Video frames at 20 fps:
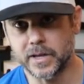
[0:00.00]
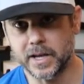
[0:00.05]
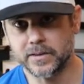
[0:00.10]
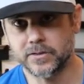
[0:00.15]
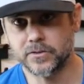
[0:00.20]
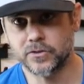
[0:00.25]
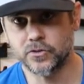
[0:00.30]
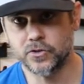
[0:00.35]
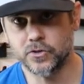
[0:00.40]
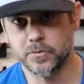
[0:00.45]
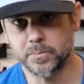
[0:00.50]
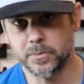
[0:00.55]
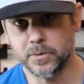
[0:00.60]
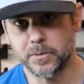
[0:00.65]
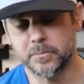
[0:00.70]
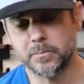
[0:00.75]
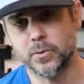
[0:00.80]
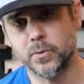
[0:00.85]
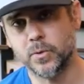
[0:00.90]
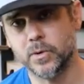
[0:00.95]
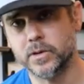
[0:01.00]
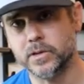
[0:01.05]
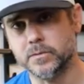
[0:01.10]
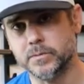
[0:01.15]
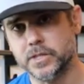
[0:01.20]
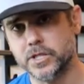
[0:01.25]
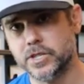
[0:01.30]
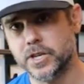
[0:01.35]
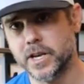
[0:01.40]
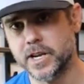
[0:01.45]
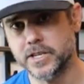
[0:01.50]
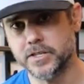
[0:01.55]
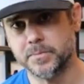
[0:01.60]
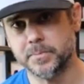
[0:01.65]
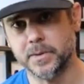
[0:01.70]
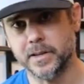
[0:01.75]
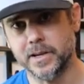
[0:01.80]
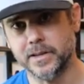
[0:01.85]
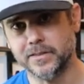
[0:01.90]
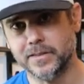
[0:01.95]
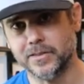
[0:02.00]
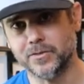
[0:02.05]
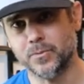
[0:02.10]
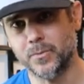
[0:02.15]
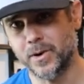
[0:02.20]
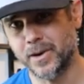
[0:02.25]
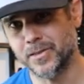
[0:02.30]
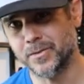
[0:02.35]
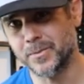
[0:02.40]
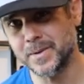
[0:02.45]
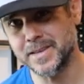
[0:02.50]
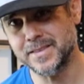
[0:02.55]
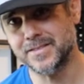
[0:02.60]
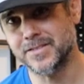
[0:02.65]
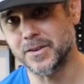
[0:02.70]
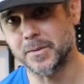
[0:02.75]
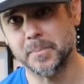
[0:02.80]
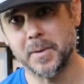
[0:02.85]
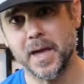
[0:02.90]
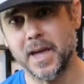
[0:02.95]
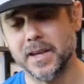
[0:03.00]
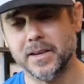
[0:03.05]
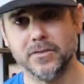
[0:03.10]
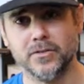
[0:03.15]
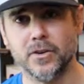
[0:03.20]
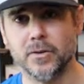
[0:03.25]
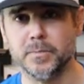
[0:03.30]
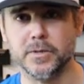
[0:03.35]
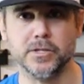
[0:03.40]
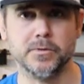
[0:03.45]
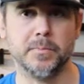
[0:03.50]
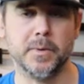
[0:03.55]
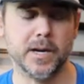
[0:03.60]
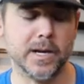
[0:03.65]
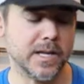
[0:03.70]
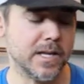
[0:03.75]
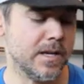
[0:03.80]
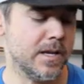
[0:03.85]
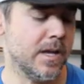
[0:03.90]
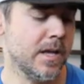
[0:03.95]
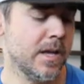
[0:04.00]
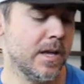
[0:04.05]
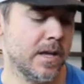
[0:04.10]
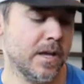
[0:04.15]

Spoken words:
That's super important with change plates. That's one of the reasons you're paying so much money,